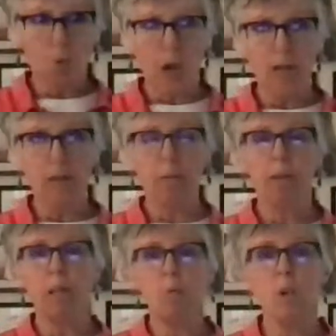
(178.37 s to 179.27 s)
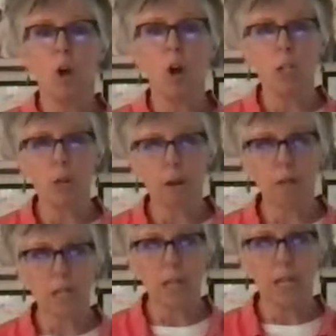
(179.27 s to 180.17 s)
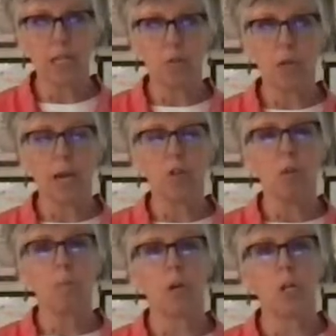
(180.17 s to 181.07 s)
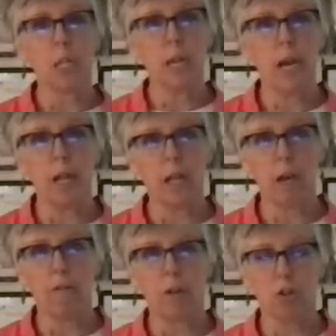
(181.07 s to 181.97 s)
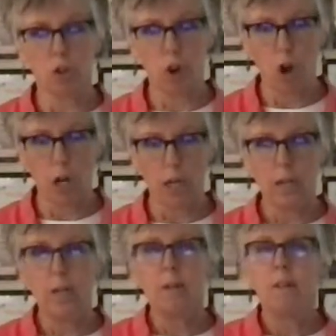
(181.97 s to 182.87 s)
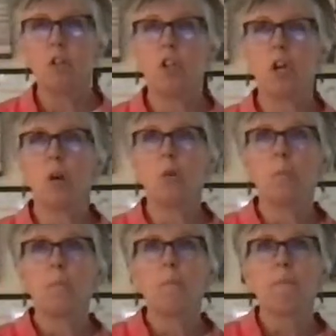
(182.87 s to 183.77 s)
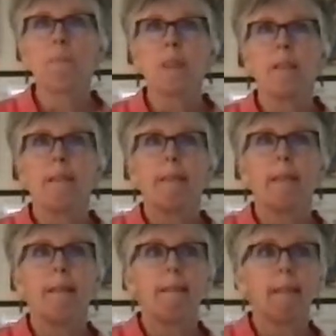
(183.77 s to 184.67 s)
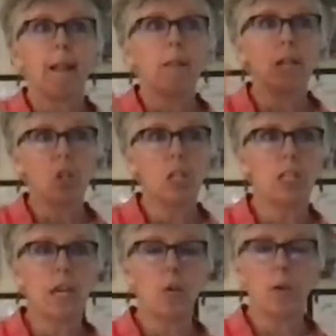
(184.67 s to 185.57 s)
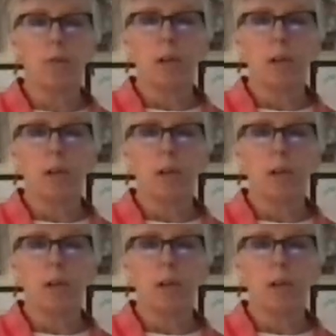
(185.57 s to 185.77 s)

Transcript: one thing, but then we also have to take into account the personality of your dog. So let's just stay with